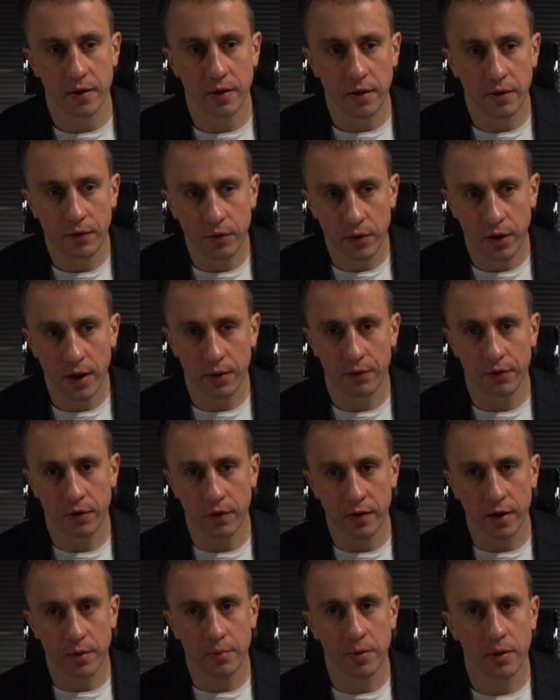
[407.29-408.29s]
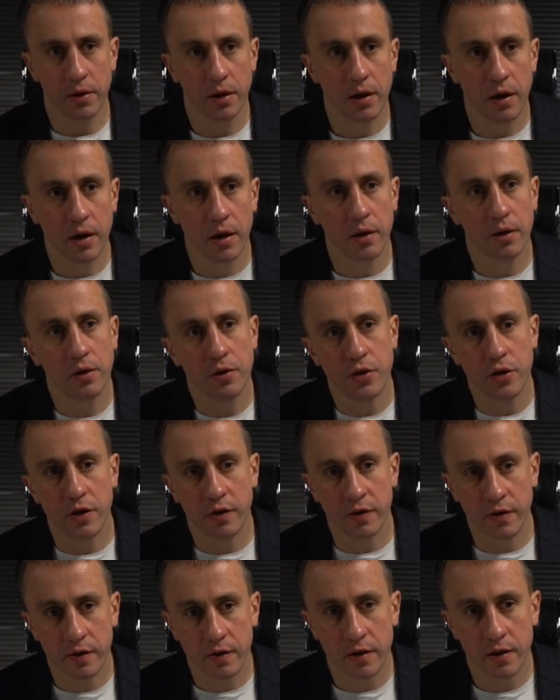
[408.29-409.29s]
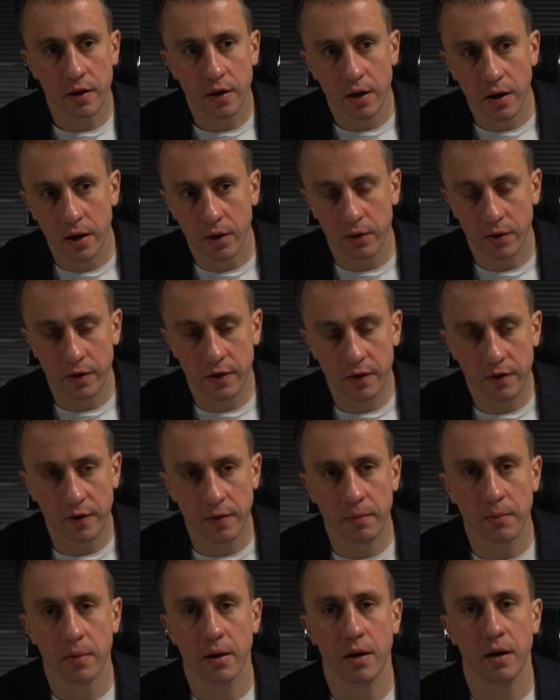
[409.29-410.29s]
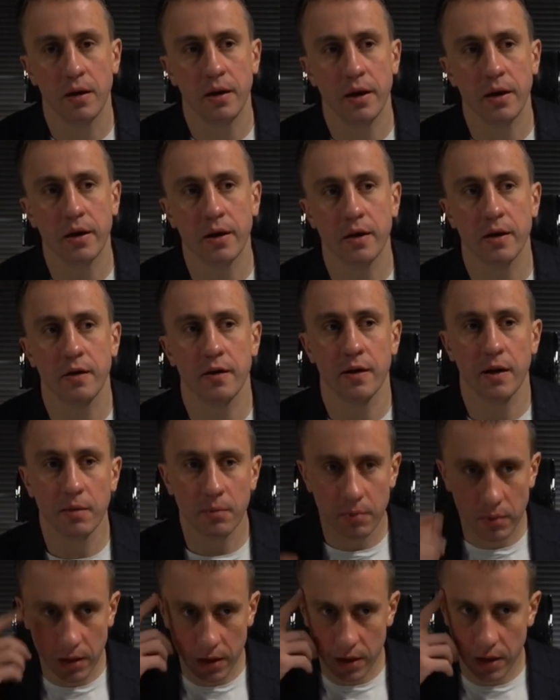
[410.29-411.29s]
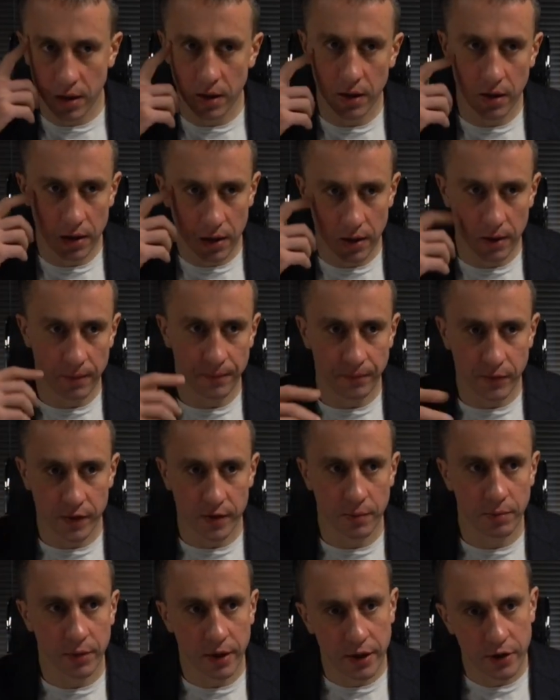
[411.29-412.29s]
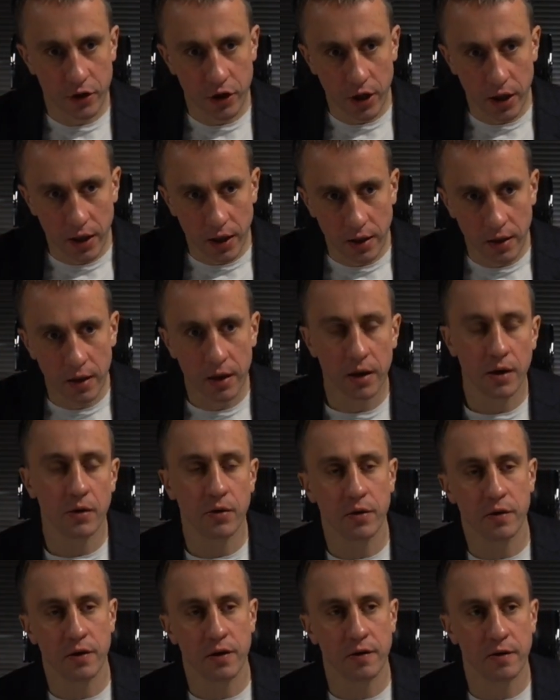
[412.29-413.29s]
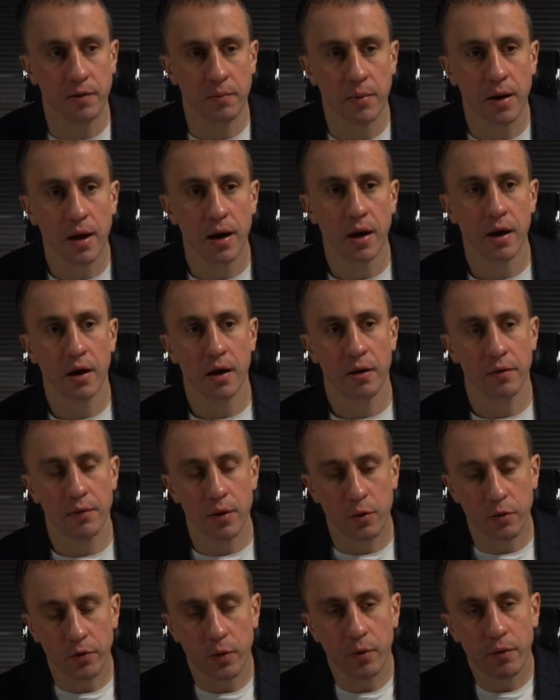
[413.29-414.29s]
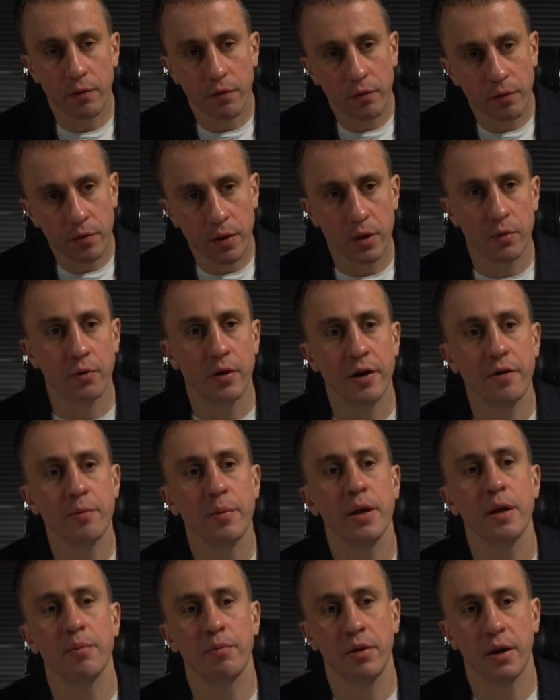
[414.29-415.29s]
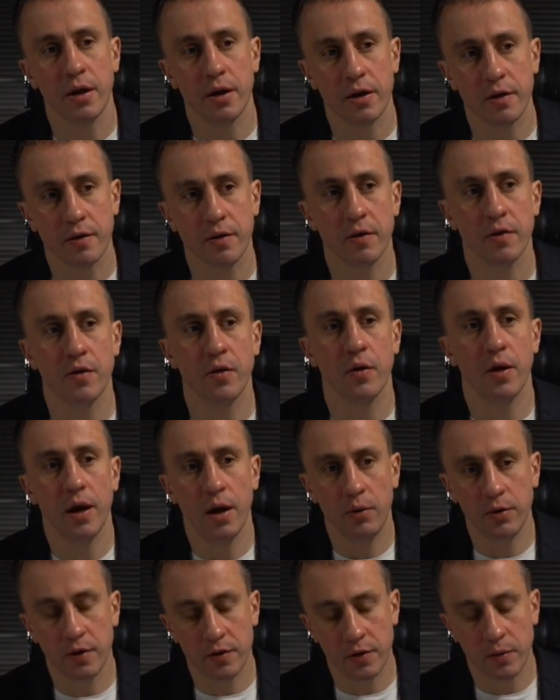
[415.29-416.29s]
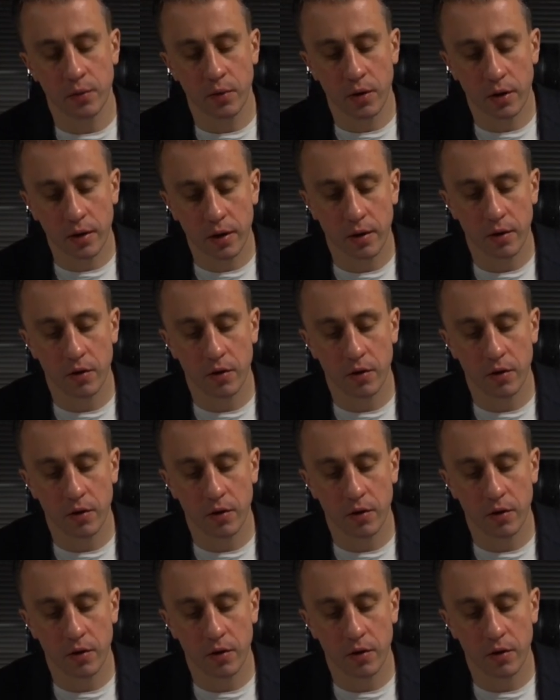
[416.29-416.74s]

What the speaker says: If you have, for example, a logistics ecosystem, like some supply chain ecosystem with very many players. So how does it work?